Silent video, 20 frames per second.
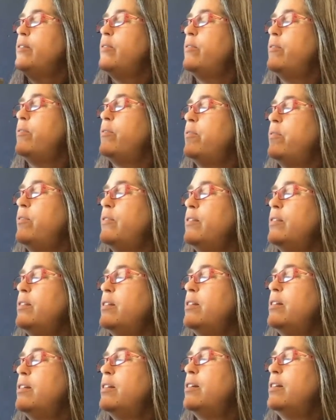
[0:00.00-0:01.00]

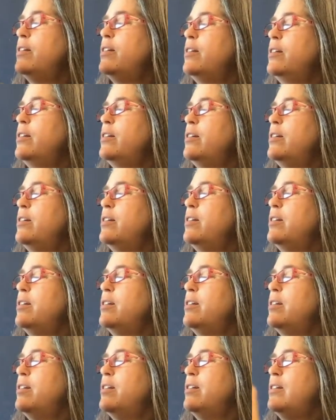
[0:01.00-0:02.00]

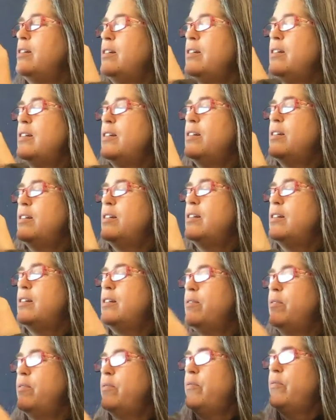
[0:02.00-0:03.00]

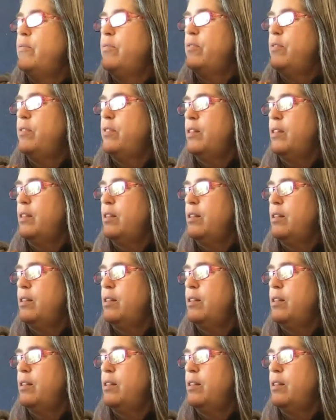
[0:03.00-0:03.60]
(silence)